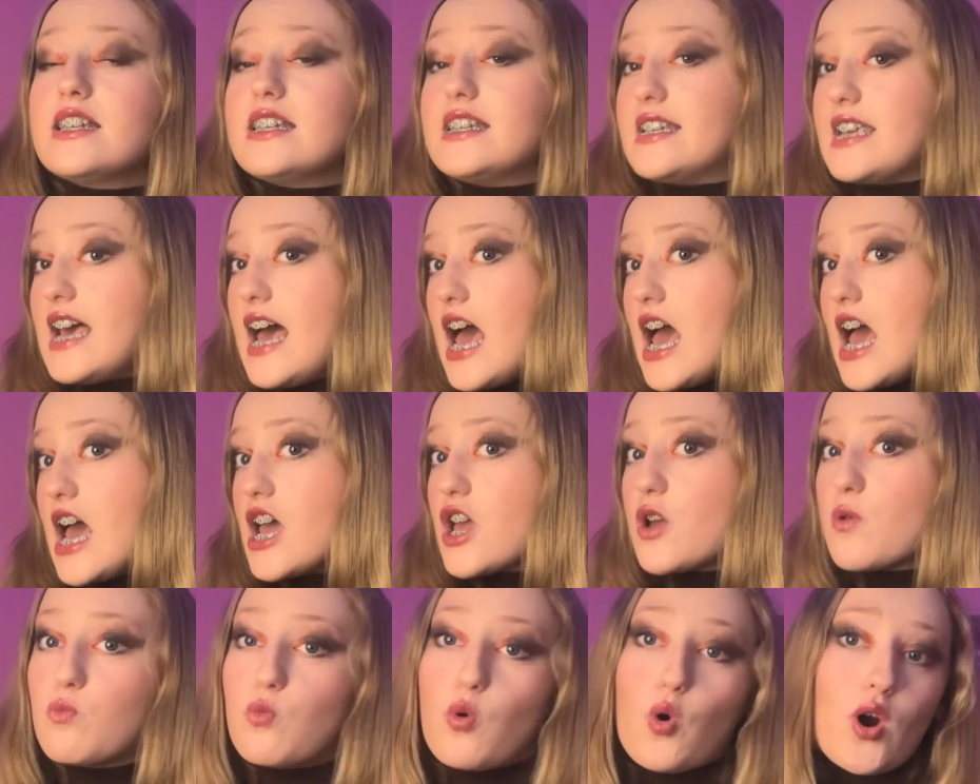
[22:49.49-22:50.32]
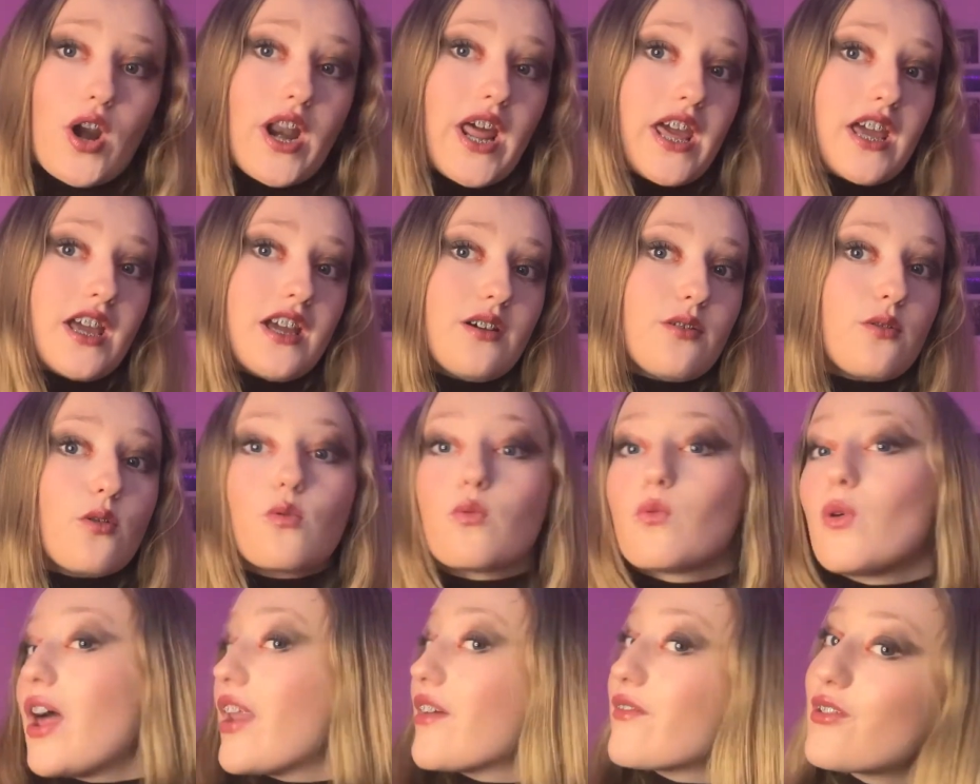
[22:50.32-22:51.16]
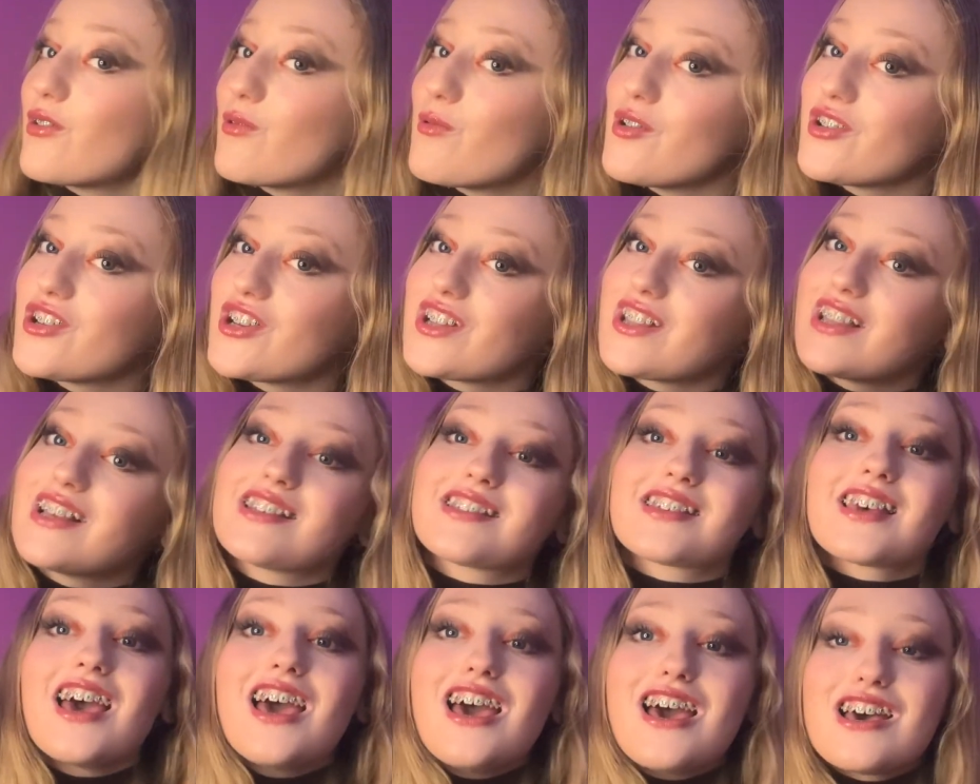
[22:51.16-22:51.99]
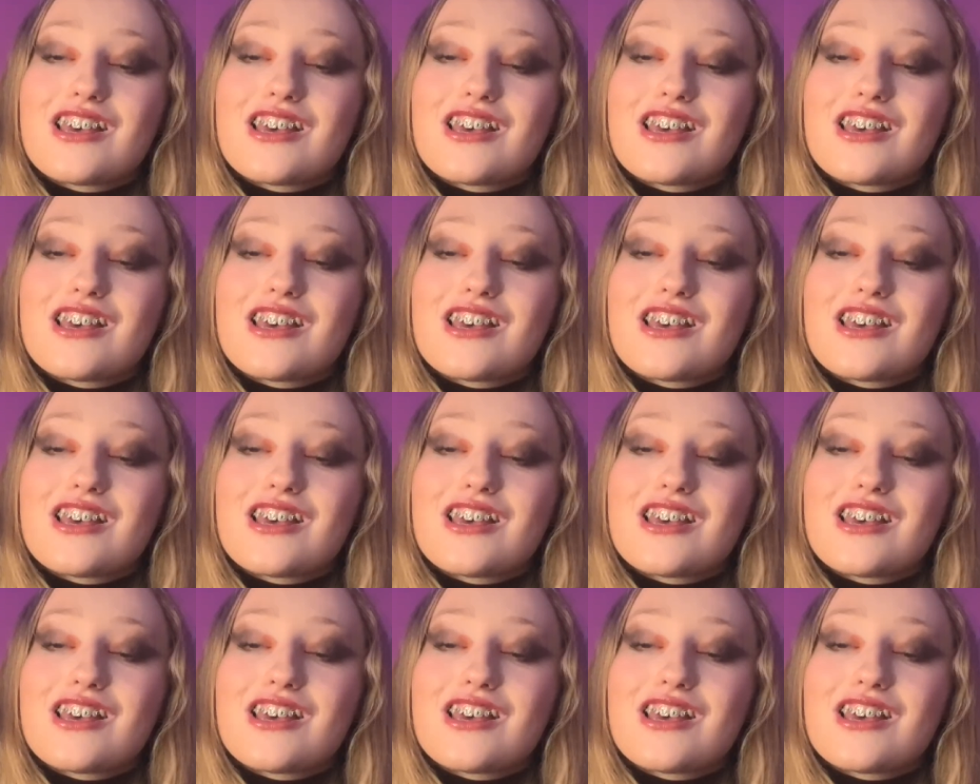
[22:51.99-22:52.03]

day, morning, whenever you're watching this.